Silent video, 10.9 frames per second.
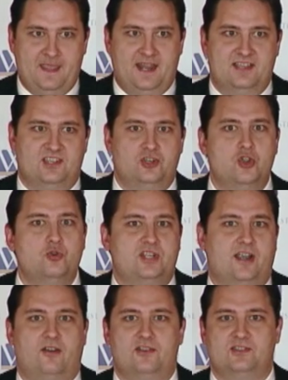and as a new
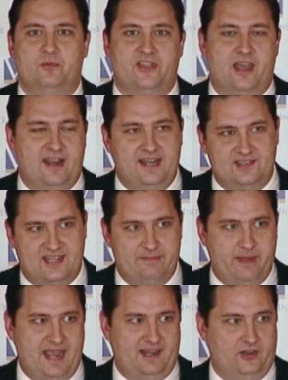terrorism without any state
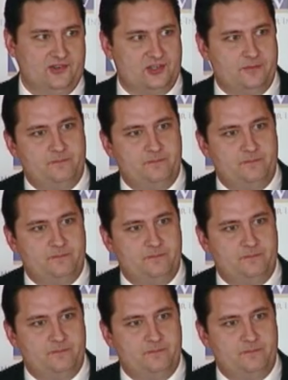backers.